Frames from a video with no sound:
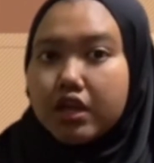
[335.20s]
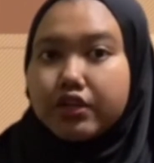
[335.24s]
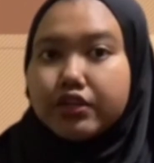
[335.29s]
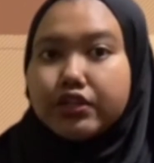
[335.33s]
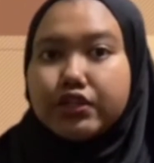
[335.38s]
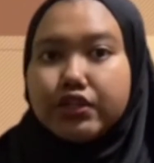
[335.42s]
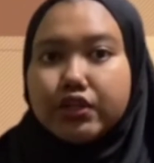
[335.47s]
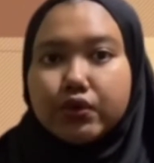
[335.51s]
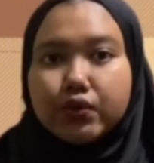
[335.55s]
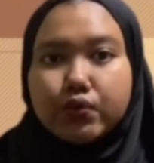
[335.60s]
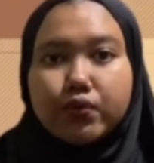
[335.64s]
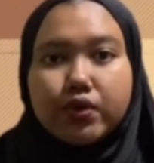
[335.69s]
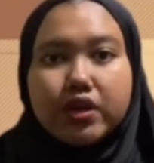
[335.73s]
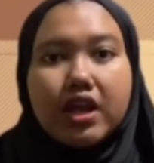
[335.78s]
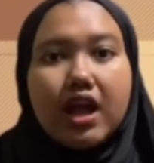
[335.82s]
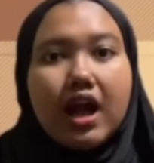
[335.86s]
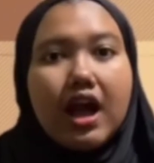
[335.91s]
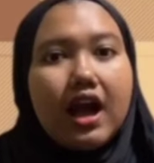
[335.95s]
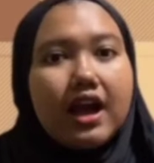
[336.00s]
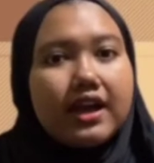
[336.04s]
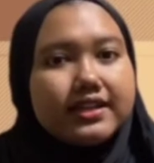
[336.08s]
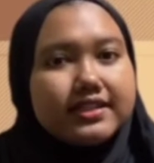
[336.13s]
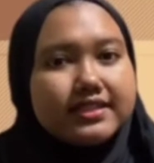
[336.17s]
during
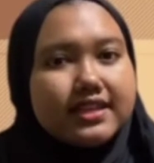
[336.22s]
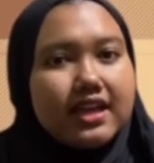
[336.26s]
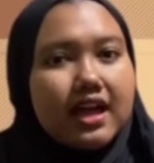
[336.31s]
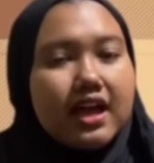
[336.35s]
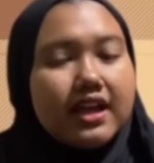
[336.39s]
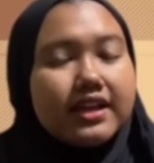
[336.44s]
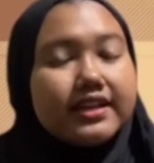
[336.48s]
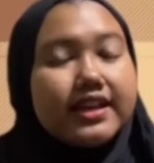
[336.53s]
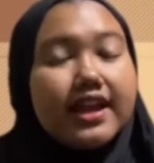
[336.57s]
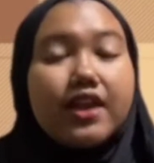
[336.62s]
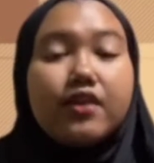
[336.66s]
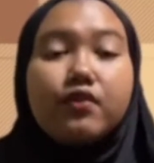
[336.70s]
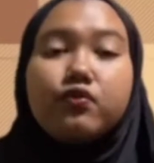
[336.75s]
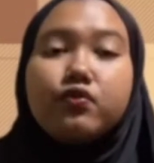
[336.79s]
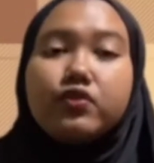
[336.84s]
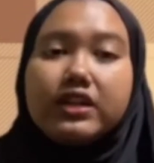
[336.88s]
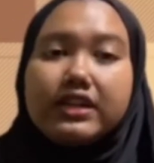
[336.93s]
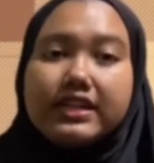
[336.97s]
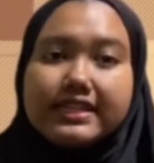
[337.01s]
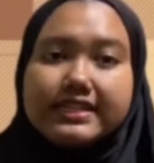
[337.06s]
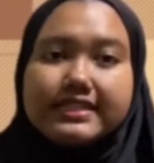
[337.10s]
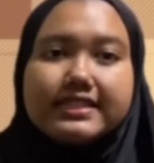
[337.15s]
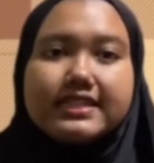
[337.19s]
high tide and
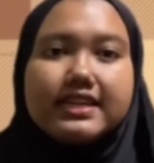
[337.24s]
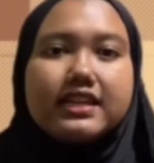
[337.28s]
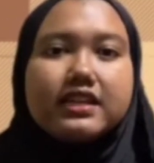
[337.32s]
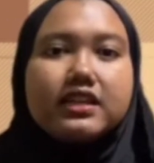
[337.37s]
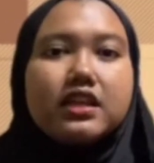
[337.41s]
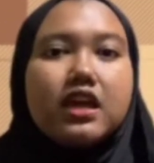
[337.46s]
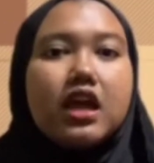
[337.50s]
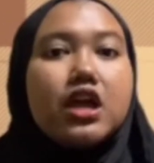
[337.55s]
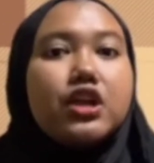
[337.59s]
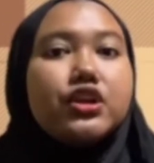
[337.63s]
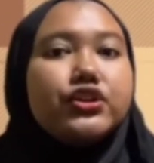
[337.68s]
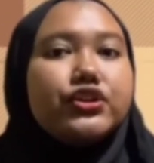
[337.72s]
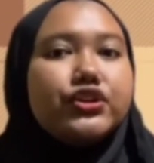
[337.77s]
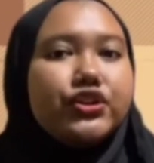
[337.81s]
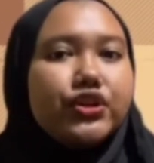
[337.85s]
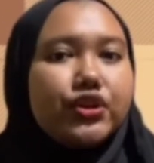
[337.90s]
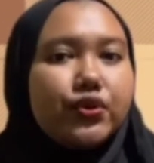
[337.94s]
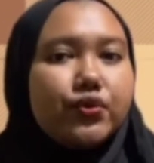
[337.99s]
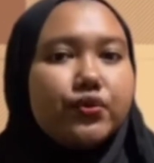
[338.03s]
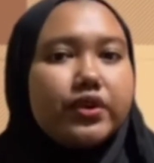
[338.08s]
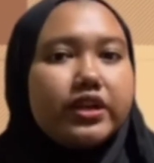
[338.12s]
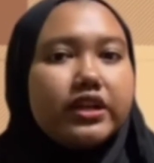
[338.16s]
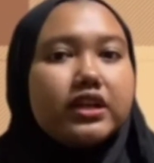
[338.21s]
release it
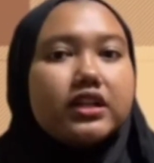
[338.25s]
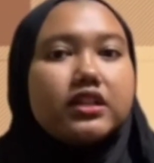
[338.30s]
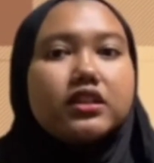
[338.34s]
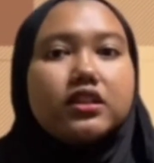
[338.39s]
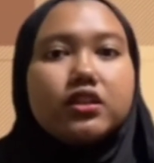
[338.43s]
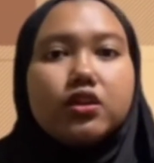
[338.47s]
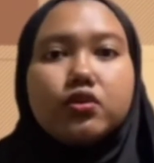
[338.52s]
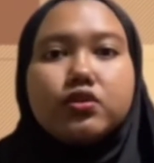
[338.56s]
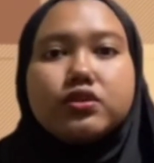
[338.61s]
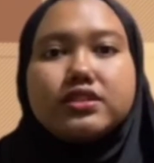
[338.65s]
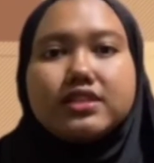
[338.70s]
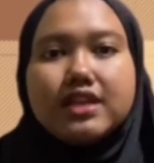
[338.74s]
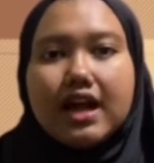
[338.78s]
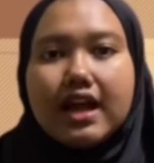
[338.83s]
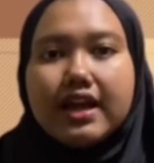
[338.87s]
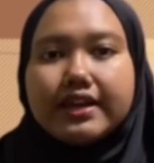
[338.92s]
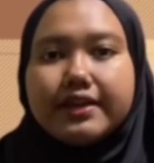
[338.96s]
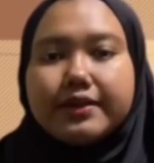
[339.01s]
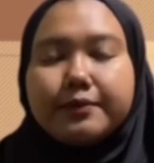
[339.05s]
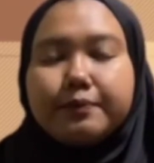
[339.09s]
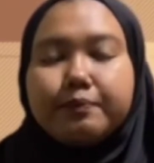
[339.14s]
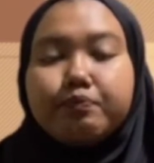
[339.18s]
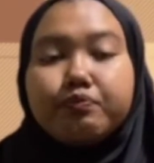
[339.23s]
during a low tide.